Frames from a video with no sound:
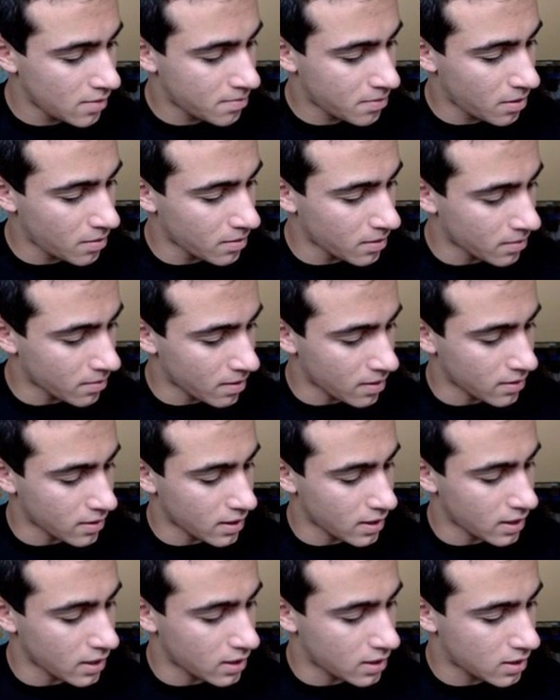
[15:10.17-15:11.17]
Probably
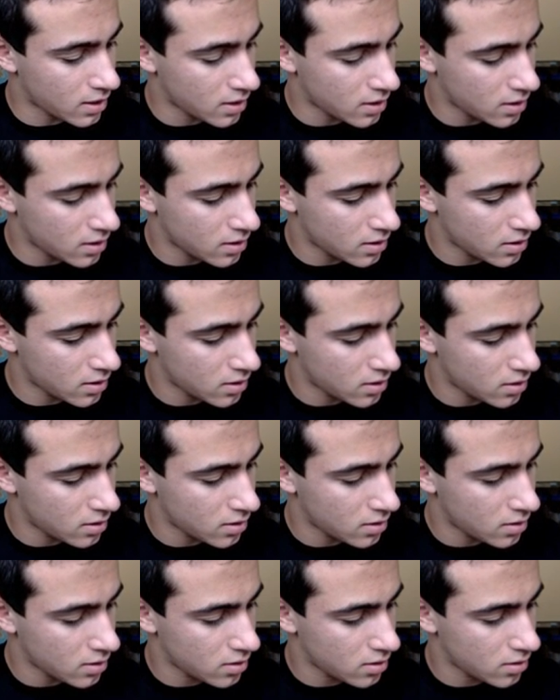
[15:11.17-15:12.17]
around like
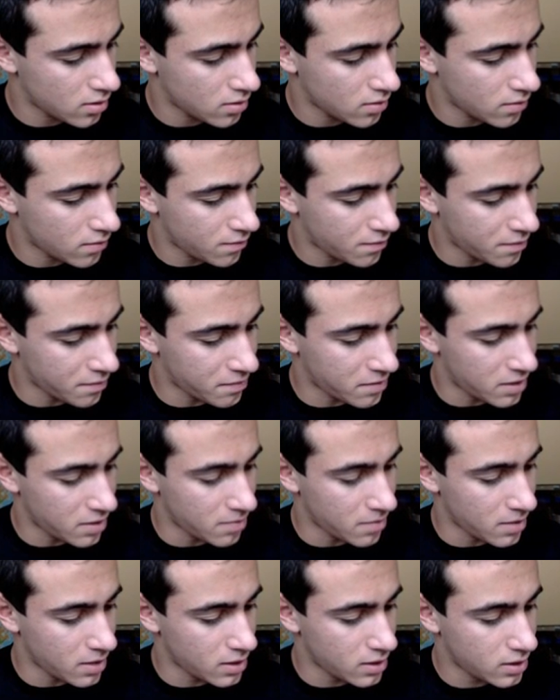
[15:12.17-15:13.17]

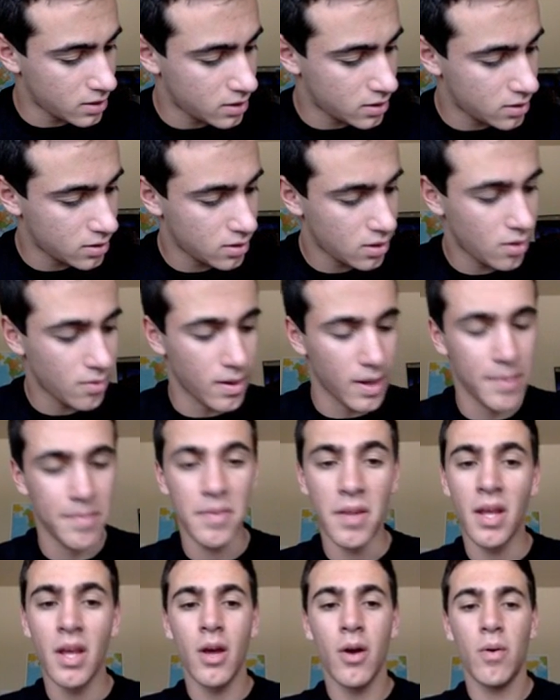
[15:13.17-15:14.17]
15 minutes. All right,
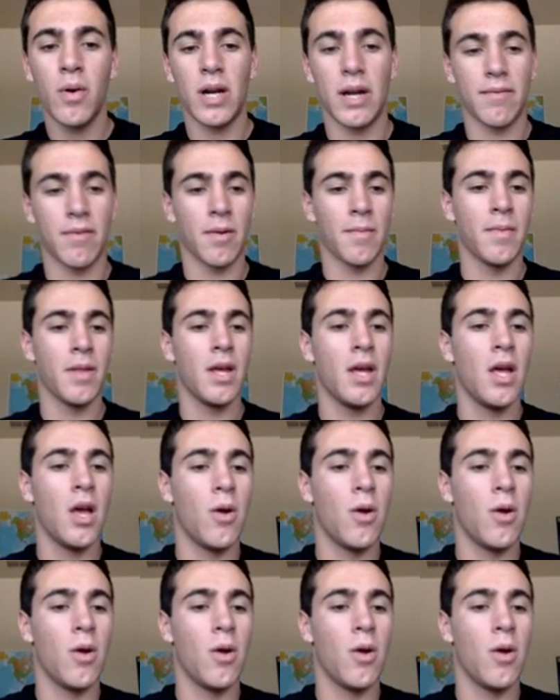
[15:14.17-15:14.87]
whatever.